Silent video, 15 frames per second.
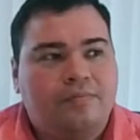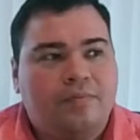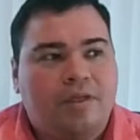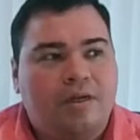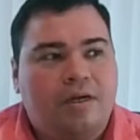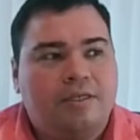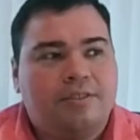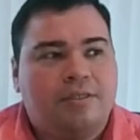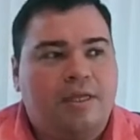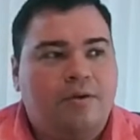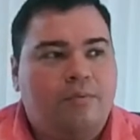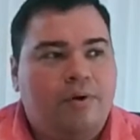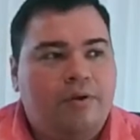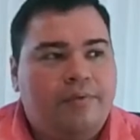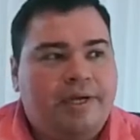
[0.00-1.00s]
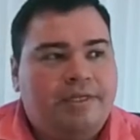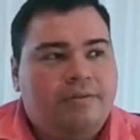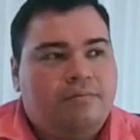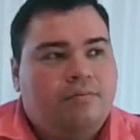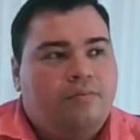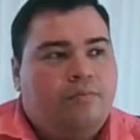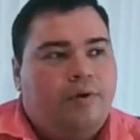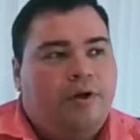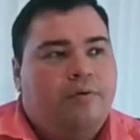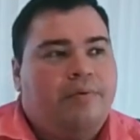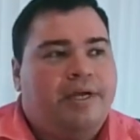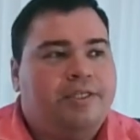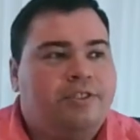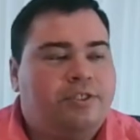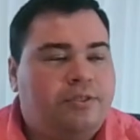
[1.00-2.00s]
Gosh, like, what do I
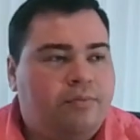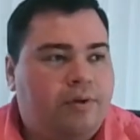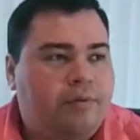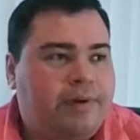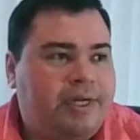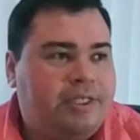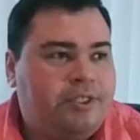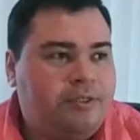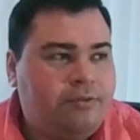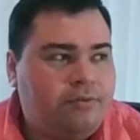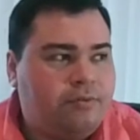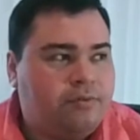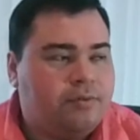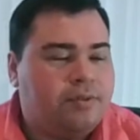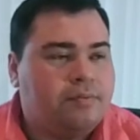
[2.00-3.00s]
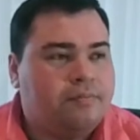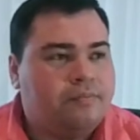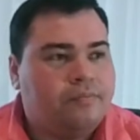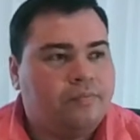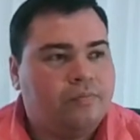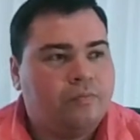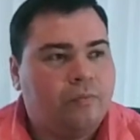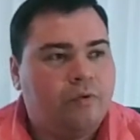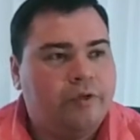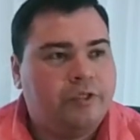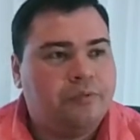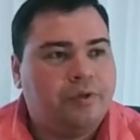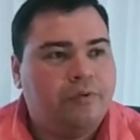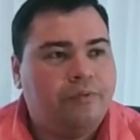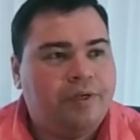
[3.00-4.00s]
choose?
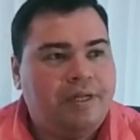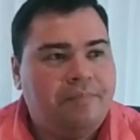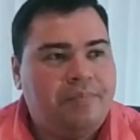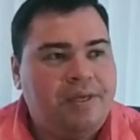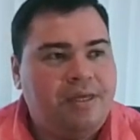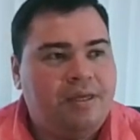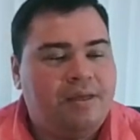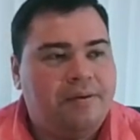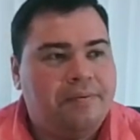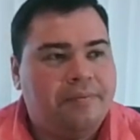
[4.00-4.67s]
Which one would it be?